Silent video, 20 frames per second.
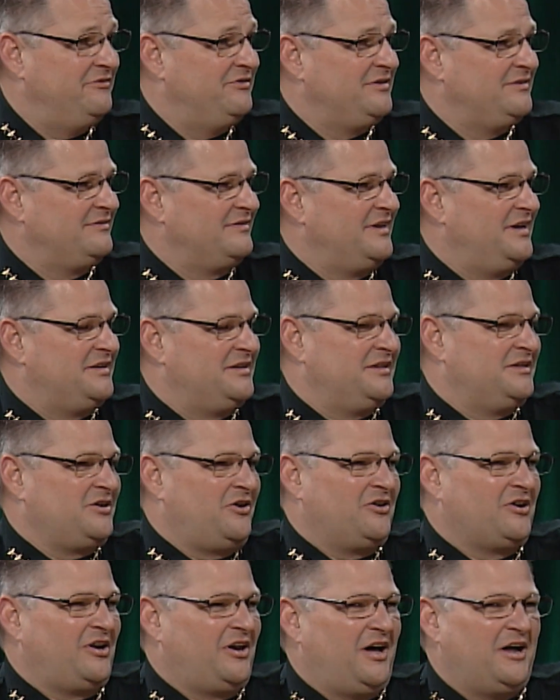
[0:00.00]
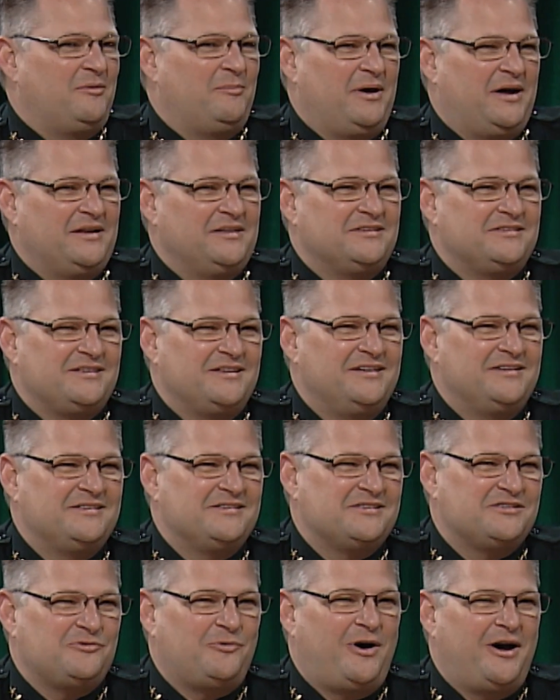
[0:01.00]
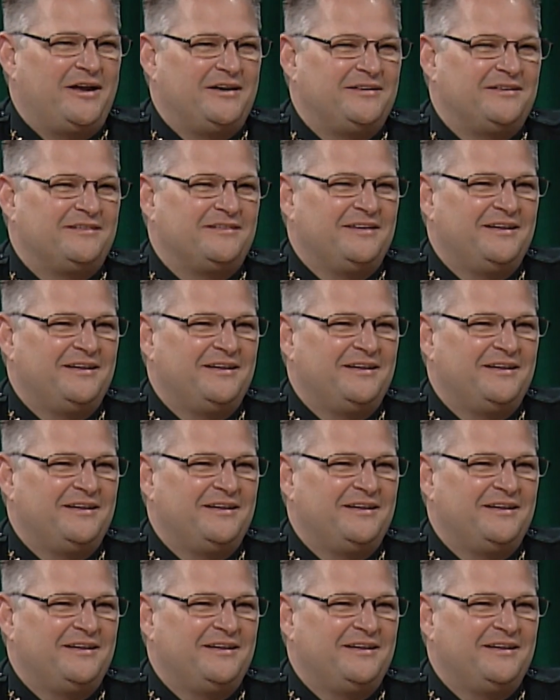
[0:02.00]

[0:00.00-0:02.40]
even get to talk a lot about is SWAT and